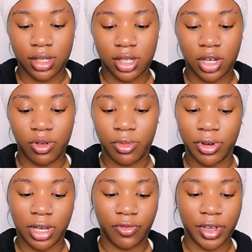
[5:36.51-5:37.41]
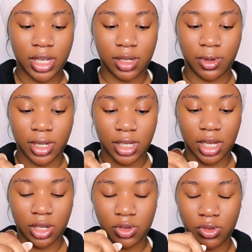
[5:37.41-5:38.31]
turmeric face mask
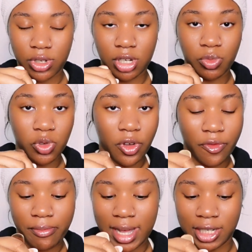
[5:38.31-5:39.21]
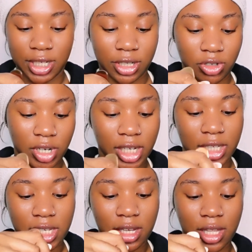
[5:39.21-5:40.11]
is not some sort of magic trick
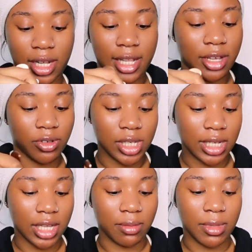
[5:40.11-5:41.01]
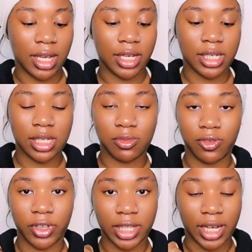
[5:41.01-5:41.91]
that's gonna clear your skin and make it smooth
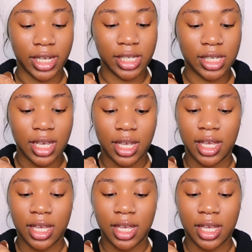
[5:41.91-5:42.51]
and nice.